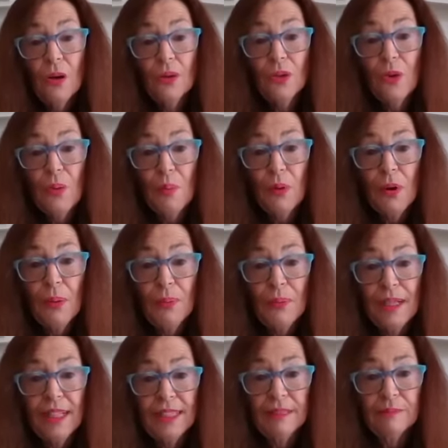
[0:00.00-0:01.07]
on your
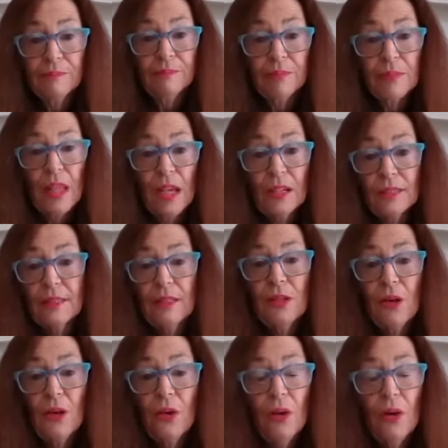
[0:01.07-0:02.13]
property.
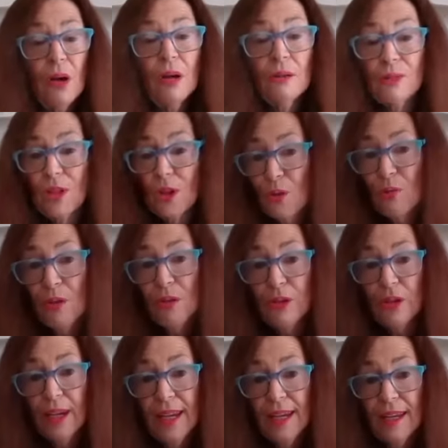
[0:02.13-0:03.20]
So I was
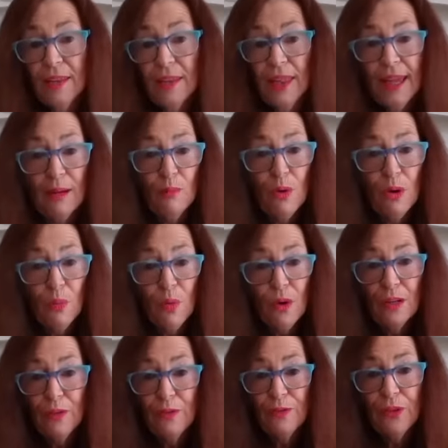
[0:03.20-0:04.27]
thrilled to hear that. What a
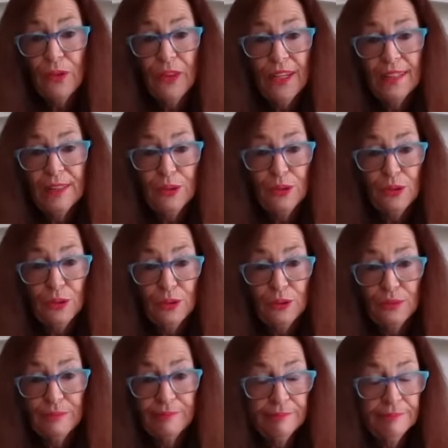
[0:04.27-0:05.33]
wonderful thing to
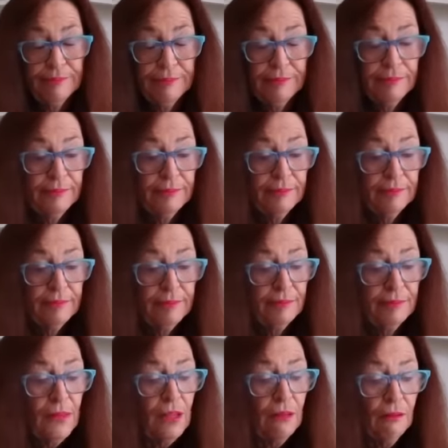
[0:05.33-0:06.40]
do.
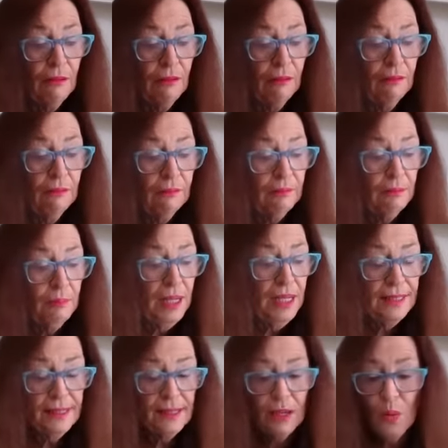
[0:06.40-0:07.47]
Oh,
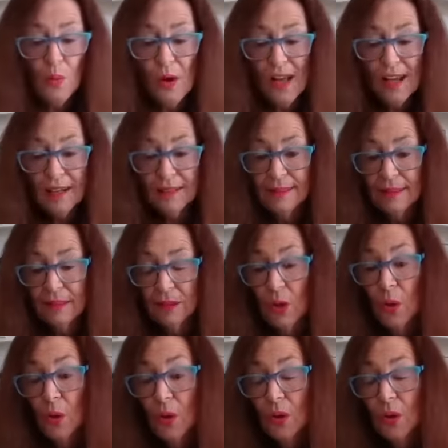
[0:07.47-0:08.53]
bless the koalas.
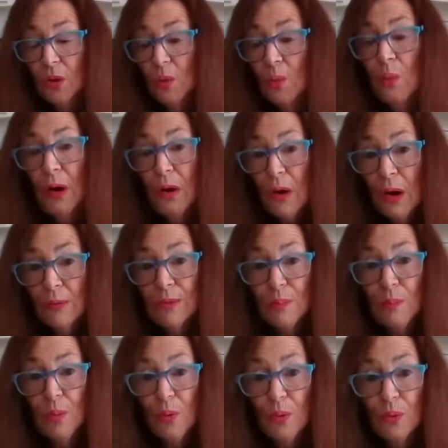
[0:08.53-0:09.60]
Where I
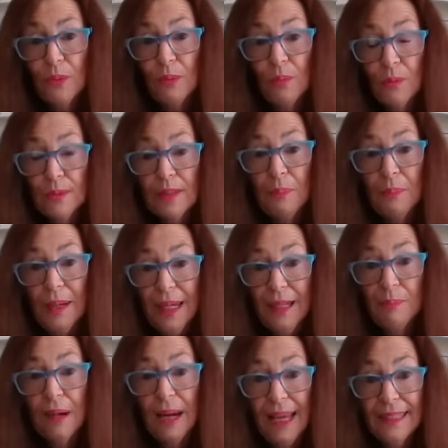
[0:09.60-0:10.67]
was born was a
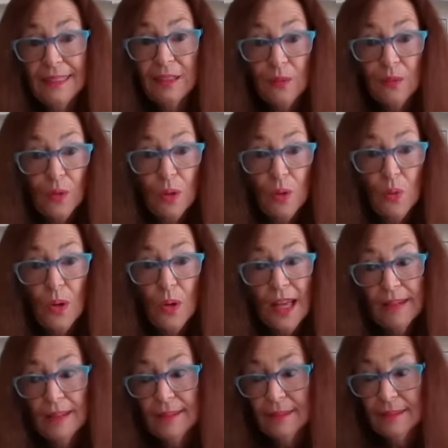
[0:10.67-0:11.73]
big place for
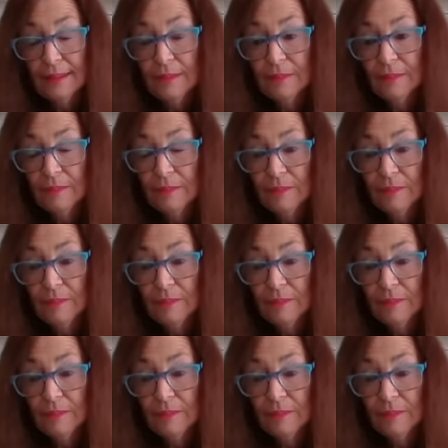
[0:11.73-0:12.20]
koalas.